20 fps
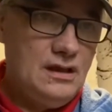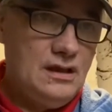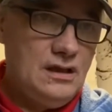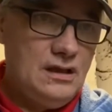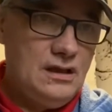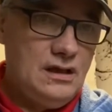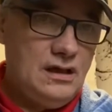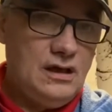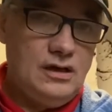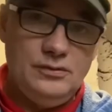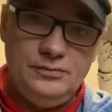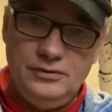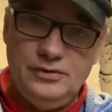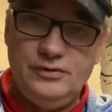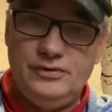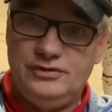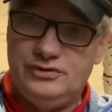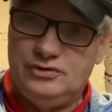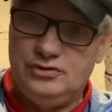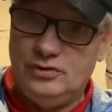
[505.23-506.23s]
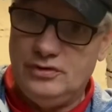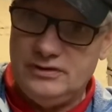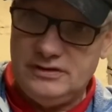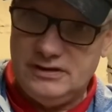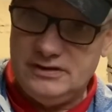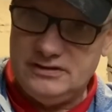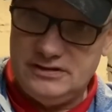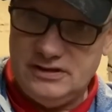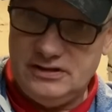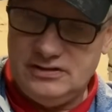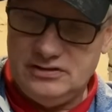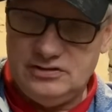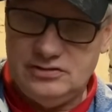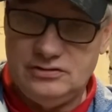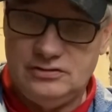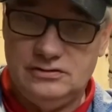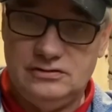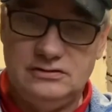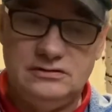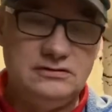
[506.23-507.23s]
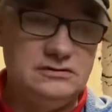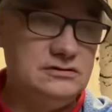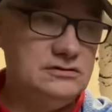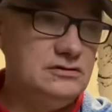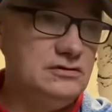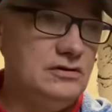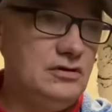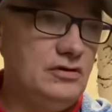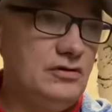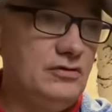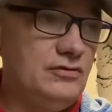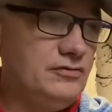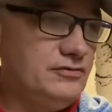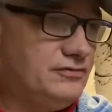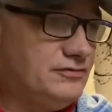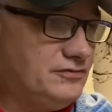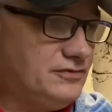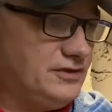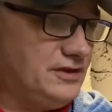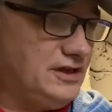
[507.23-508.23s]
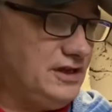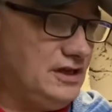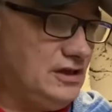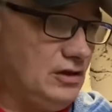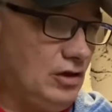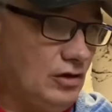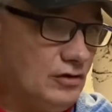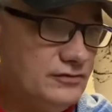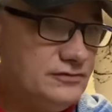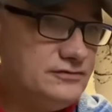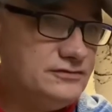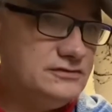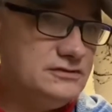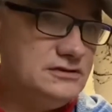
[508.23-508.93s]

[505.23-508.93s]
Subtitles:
I hope you enjoy this tour of the loft,